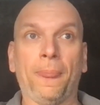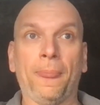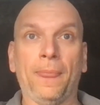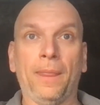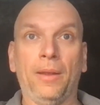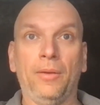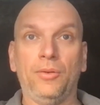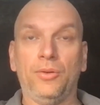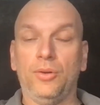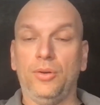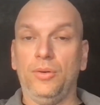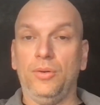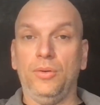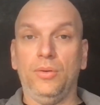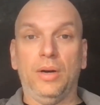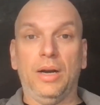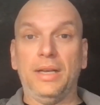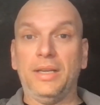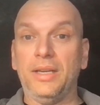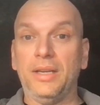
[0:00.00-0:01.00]

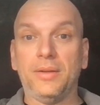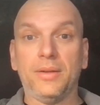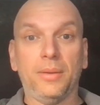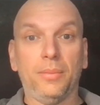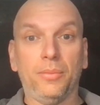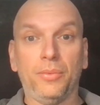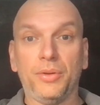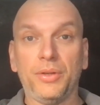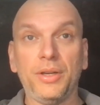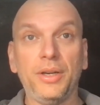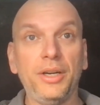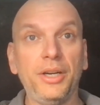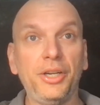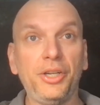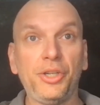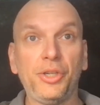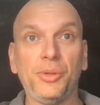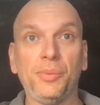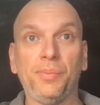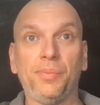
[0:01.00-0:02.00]
So I did some
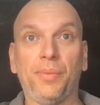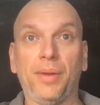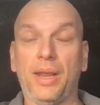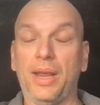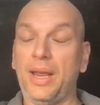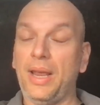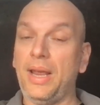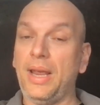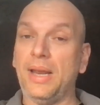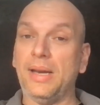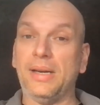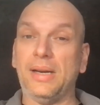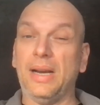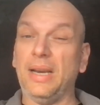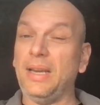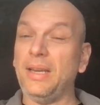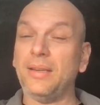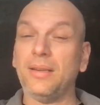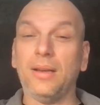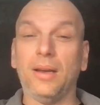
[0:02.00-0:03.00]
research and I
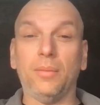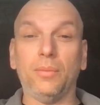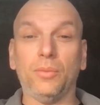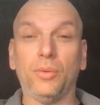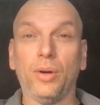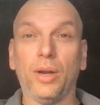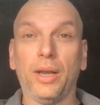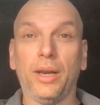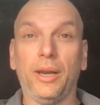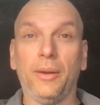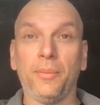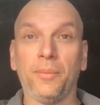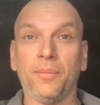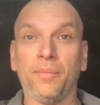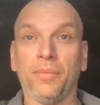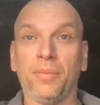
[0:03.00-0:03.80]
guess I'm ready.